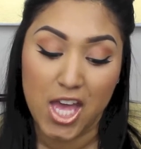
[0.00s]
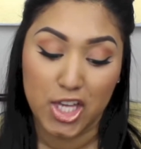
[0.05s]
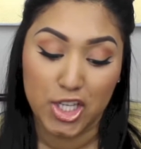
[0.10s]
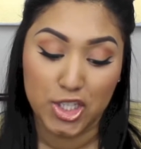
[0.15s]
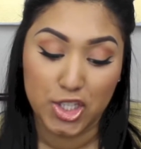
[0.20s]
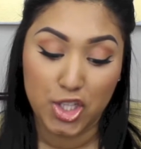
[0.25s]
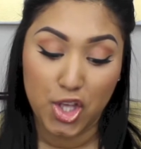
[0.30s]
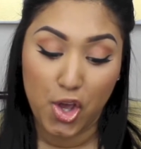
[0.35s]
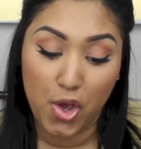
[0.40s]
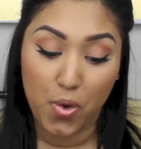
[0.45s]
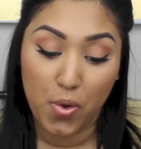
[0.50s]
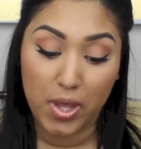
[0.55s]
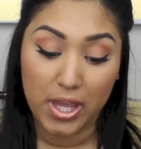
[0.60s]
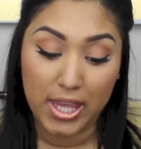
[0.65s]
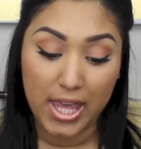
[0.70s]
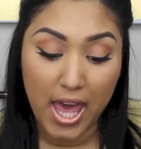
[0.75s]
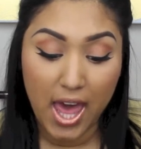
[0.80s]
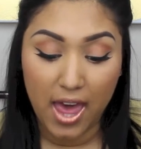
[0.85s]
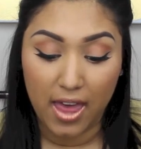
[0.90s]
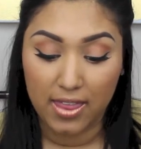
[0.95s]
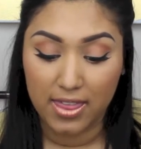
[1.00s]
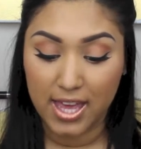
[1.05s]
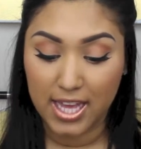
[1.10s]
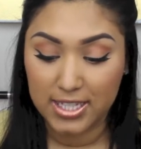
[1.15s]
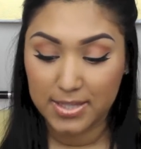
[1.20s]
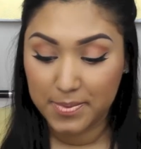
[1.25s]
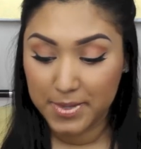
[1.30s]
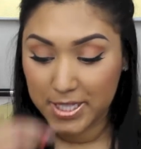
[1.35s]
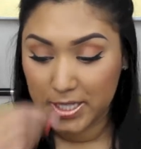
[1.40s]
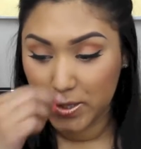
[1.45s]
So yeah,
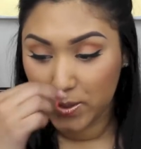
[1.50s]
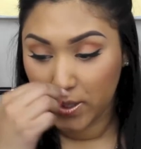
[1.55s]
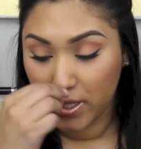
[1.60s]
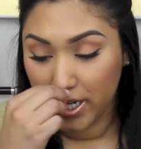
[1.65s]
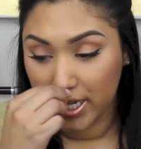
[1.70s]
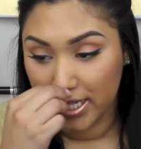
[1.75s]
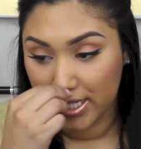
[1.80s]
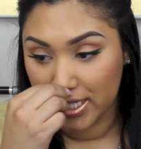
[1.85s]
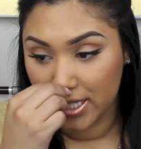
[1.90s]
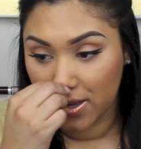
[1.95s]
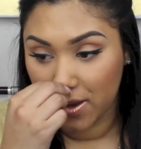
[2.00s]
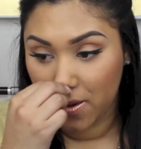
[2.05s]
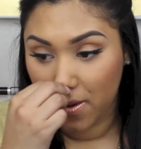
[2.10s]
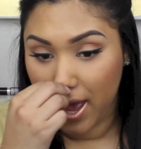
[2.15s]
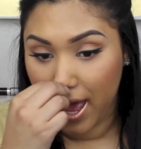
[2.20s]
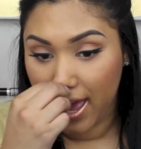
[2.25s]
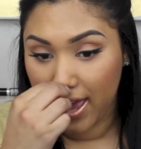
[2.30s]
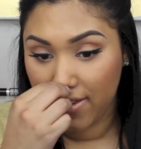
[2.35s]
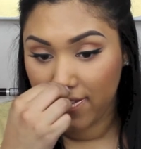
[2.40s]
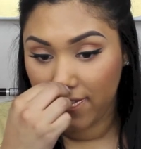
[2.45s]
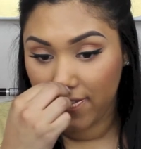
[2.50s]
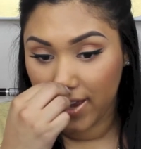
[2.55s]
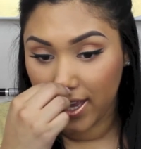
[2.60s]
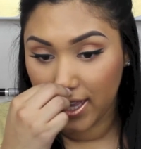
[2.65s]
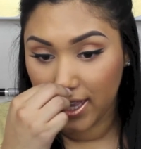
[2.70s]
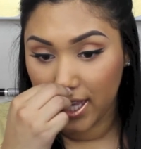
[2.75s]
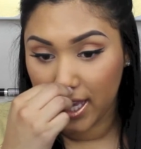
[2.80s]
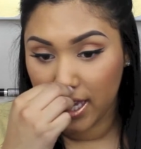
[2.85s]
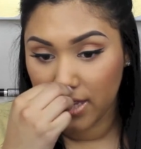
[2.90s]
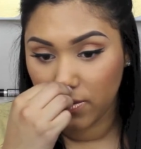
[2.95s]
that's my story. So I
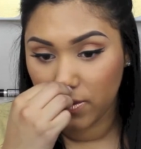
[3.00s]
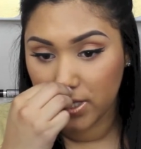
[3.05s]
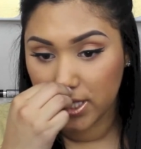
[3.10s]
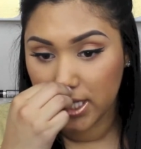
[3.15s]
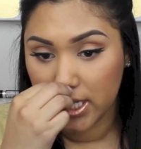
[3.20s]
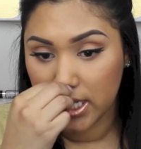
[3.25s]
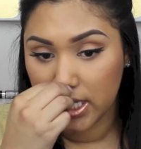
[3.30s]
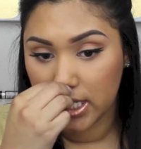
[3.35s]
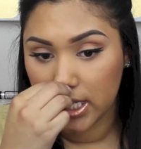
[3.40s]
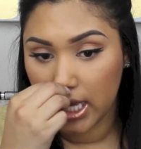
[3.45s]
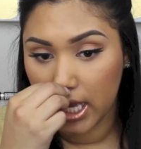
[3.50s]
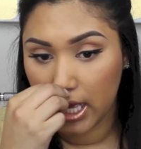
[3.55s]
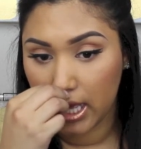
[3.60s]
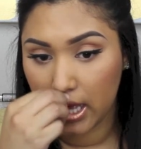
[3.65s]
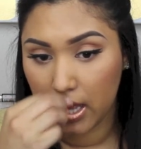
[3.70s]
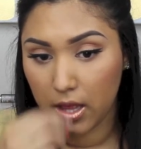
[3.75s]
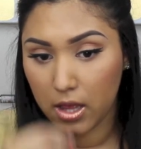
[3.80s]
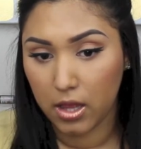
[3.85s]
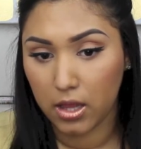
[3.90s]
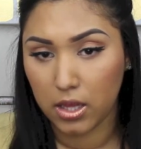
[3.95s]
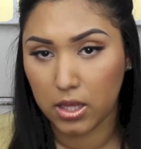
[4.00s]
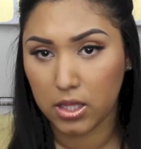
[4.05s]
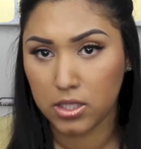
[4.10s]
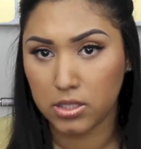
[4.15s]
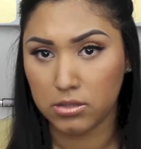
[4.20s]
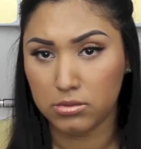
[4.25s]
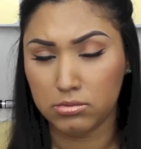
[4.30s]
finally, it wasn't until